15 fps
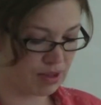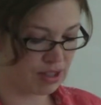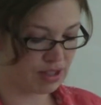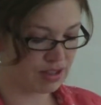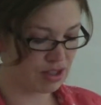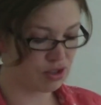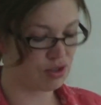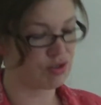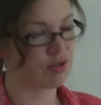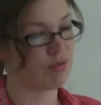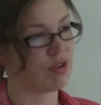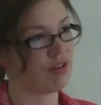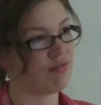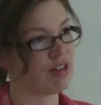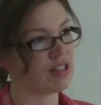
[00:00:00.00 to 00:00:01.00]
these issues
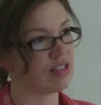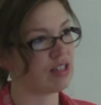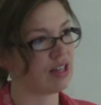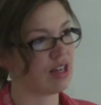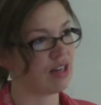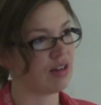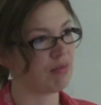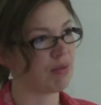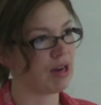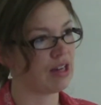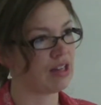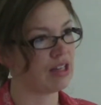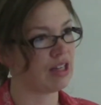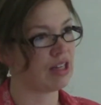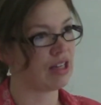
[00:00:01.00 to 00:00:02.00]
were investigated
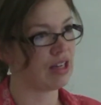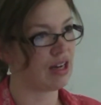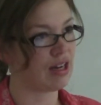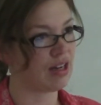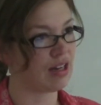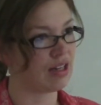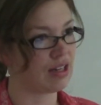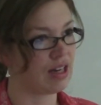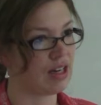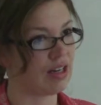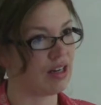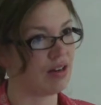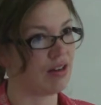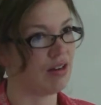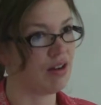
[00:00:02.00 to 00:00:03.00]
by the
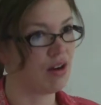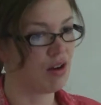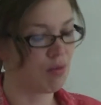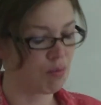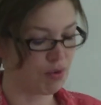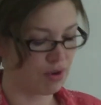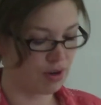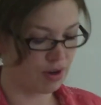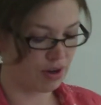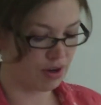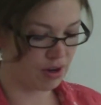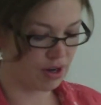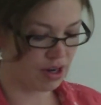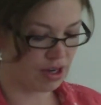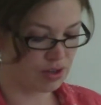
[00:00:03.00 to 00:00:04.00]
Canadian
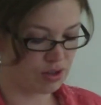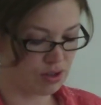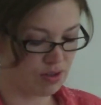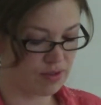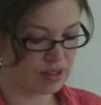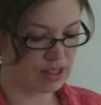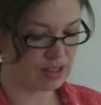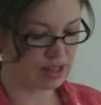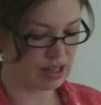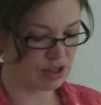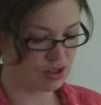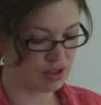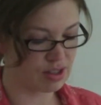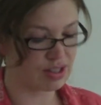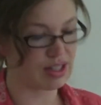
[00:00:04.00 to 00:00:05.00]
Border Services
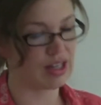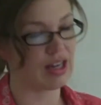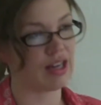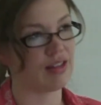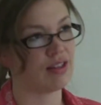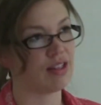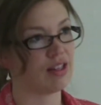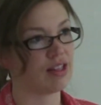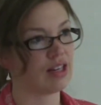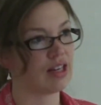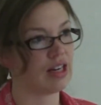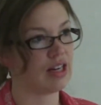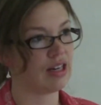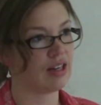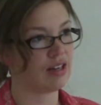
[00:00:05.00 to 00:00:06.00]
Agency in the
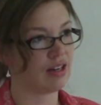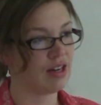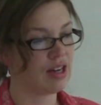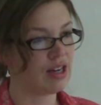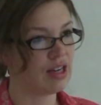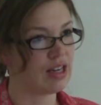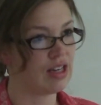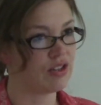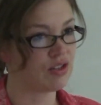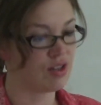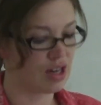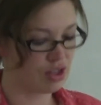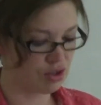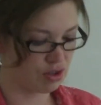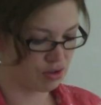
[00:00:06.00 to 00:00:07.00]
Canadian
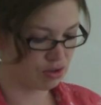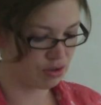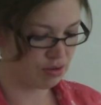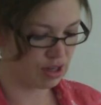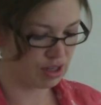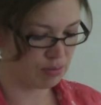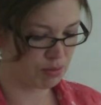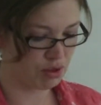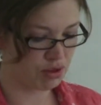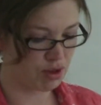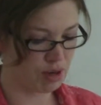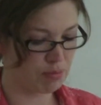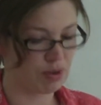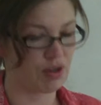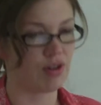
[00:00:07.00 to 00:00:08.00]
International Trade
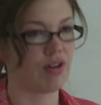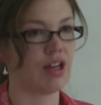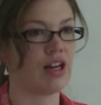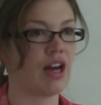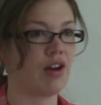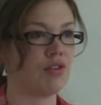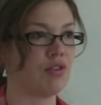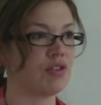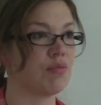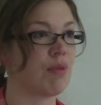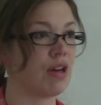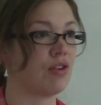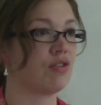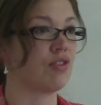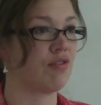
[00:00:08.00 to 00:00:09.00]
Tribunal, and how those
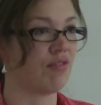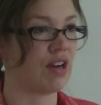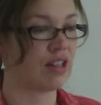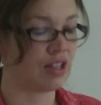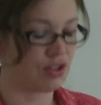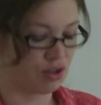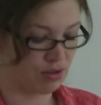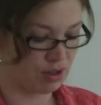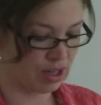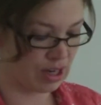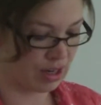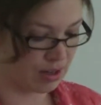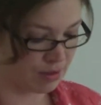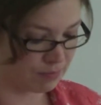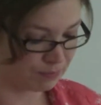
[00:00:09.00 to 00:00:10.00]
matters are finally
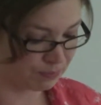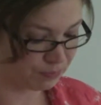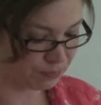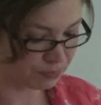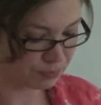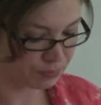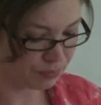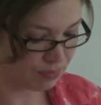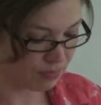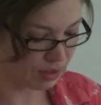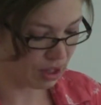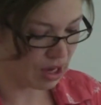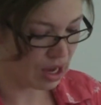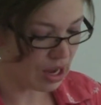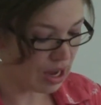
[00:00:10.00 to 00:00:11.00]
adjudicated.
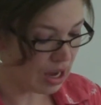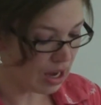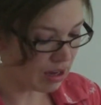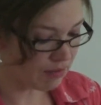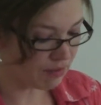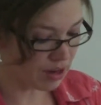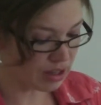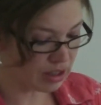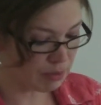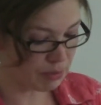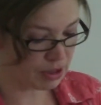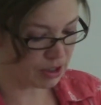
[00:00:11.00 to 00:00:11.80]
And finally, we